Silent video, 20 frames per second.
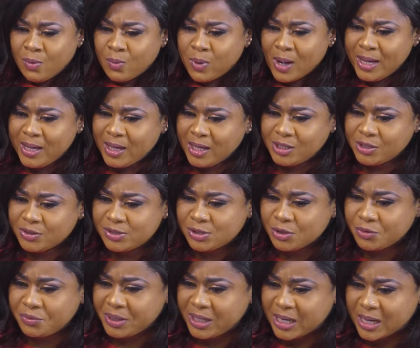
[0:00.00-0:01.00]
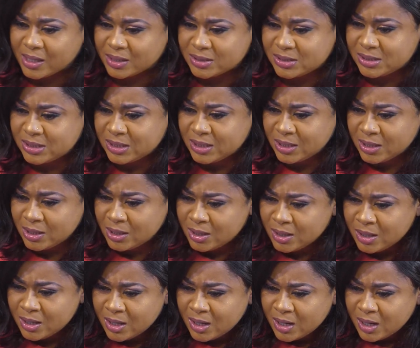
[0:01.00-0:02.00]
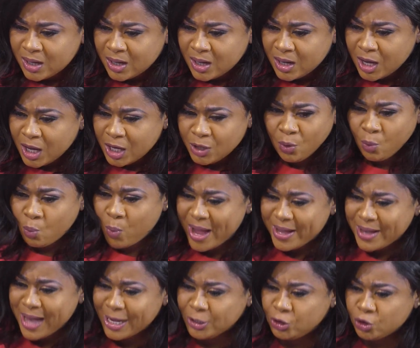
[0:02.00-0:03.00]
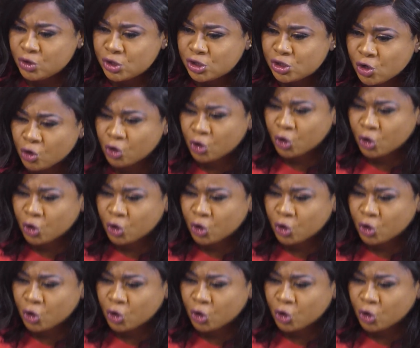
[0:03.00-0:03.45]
Why are you so relaxed? No, why are you so